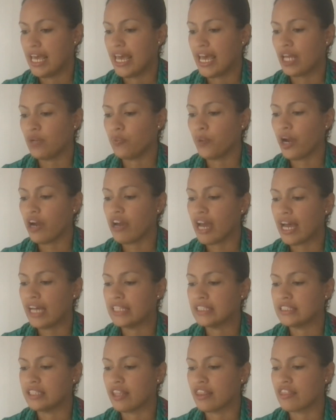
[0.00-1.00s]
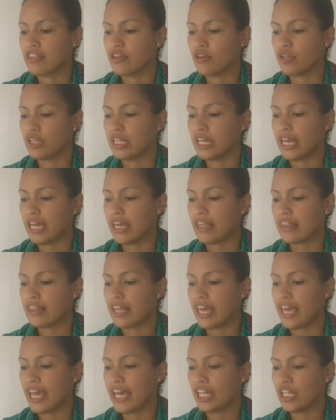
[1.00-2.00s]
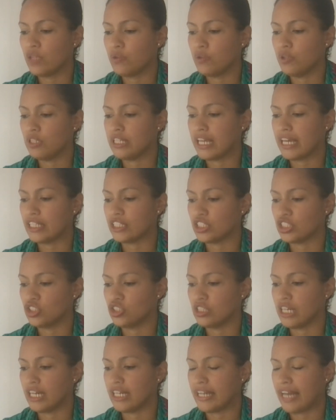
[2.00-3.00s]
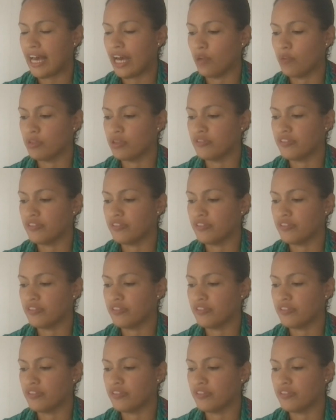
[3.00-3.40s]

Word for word: And whereas the 38th annual National Night Out